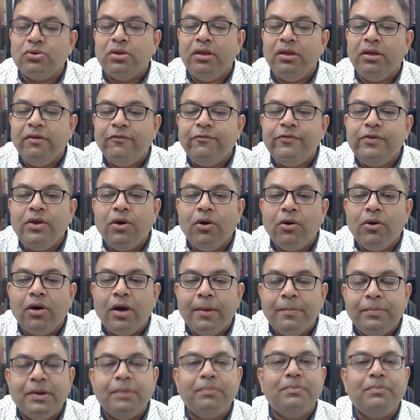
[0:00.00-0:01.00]
So if we
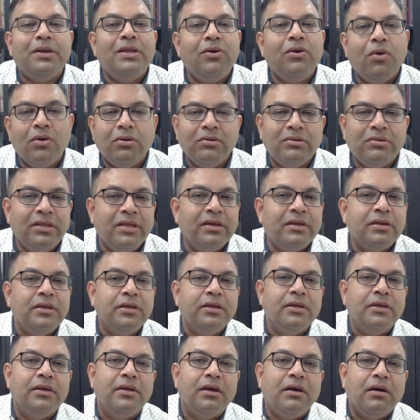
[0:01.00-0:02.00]
abruptly halt their
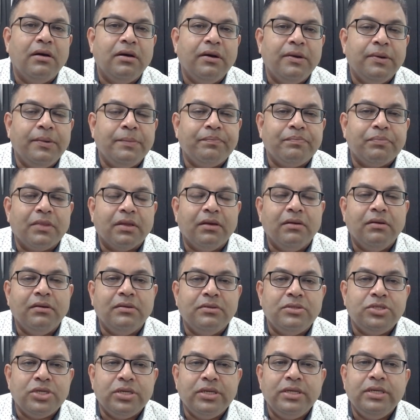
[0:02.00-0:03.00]

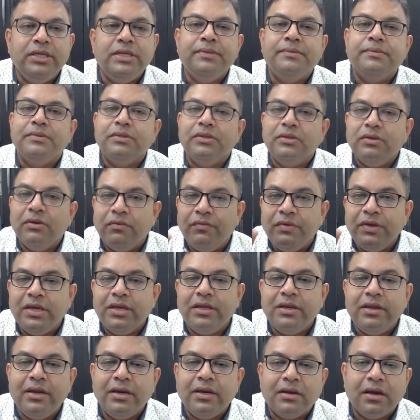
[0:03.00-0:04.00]
journey, we
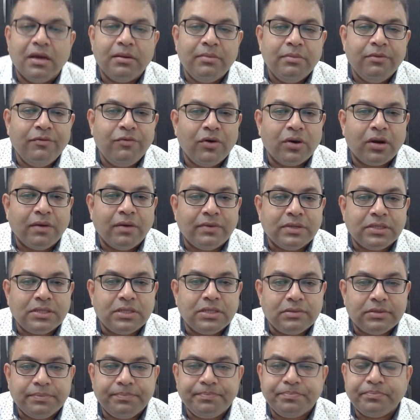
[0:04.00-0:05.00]
create karma for
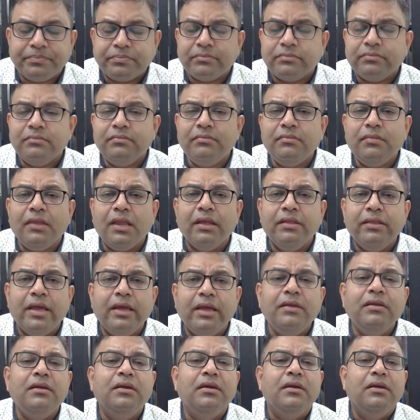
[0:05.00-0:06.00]
ourselves.
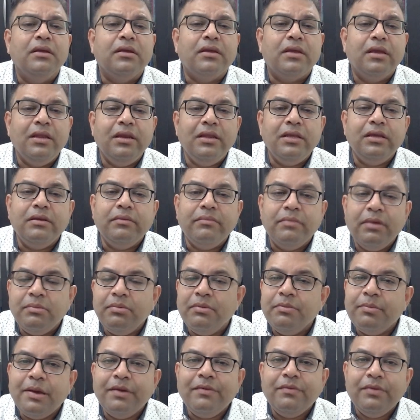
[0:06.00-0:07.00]
Then killing may
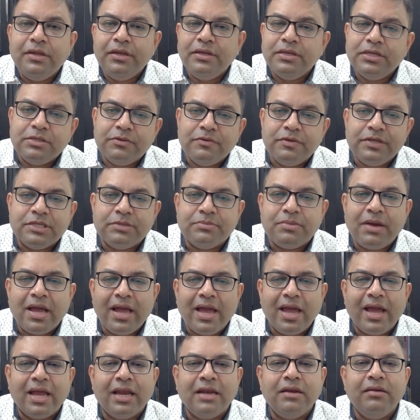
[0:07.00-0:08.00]
be by various ways, by
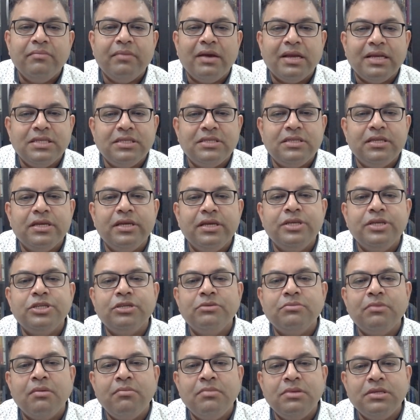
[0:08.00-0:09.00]
hand, by
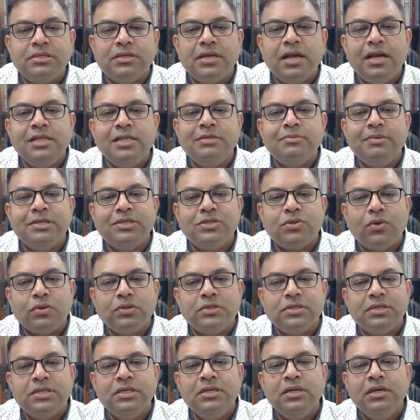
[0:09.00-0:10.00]
instigation, by missiles, by
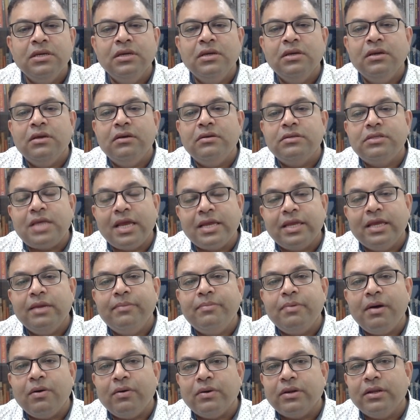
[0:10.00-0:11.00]
sorcery, psychic
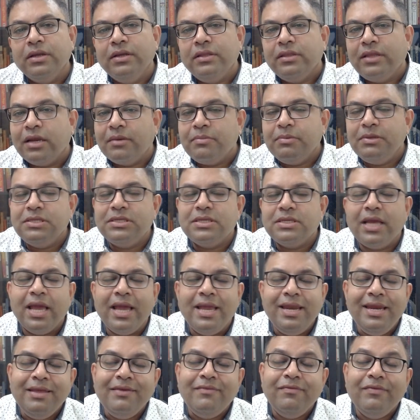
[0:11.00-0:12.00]
power. That means
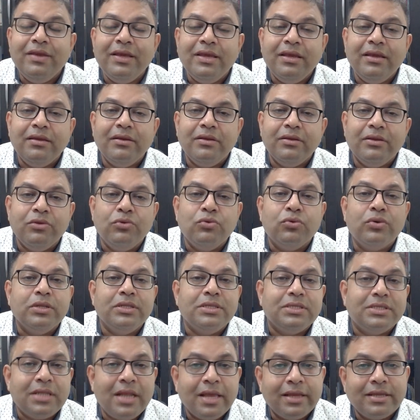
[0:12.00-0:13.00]
any way you
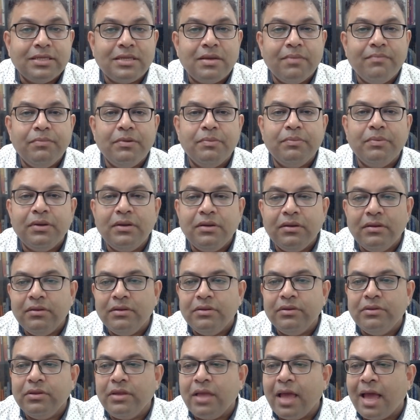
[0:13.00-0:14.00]
kill, like some people
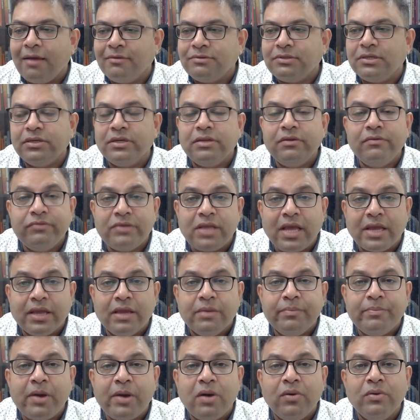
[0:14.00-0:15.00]
they have certain
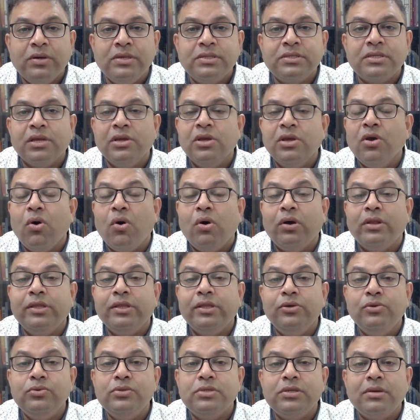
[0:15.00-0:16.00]
psychic powers, or they
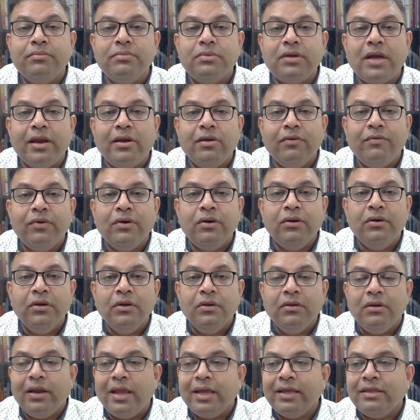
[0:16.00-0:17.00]
do some kind of
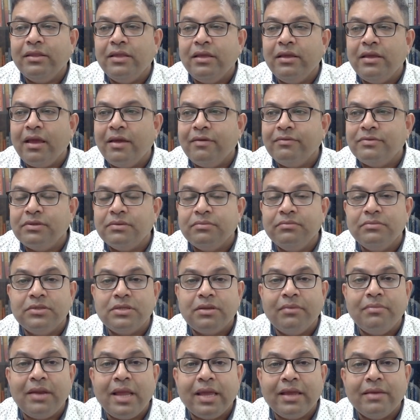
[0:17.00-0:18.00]
they have some
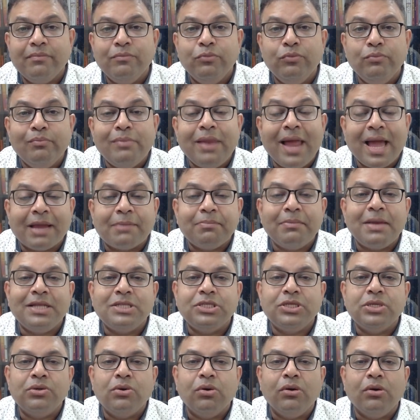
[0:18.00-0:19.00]
like black
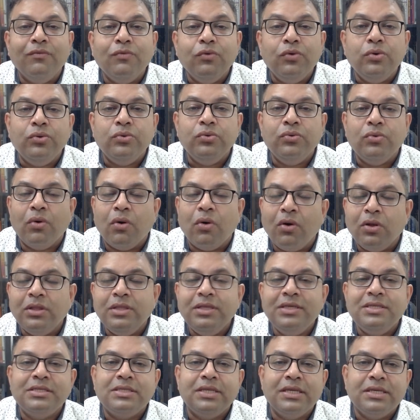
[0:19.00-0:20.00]
magic or voodoo, all
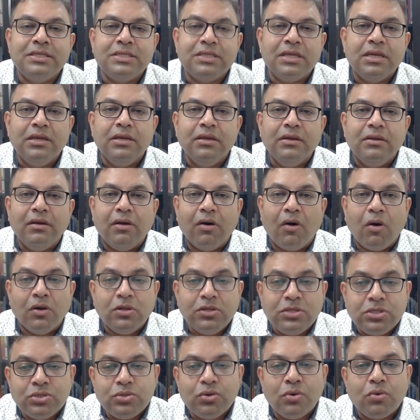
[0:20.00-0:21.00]
these things
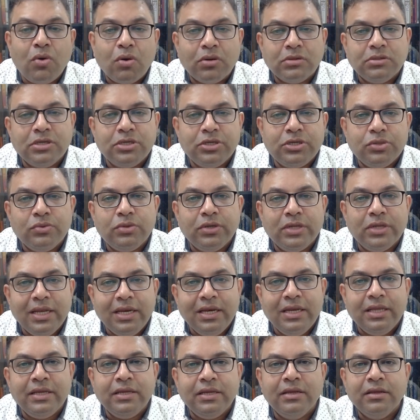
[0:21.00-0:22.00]
also constitute
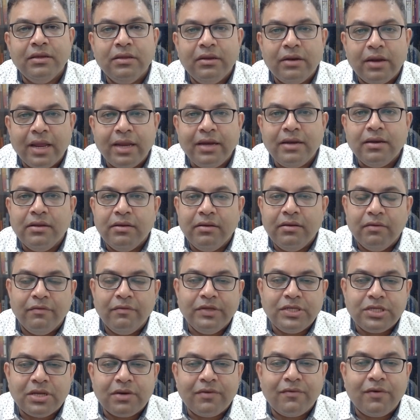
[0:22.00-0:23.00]
killing, right,
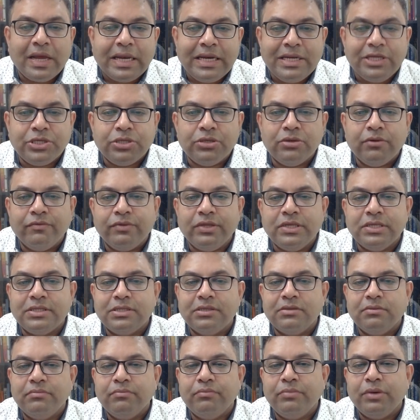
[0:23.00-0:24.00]
which are a violation of
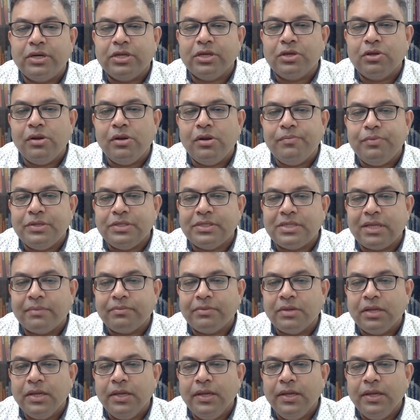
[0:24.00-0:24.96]
this particular precept.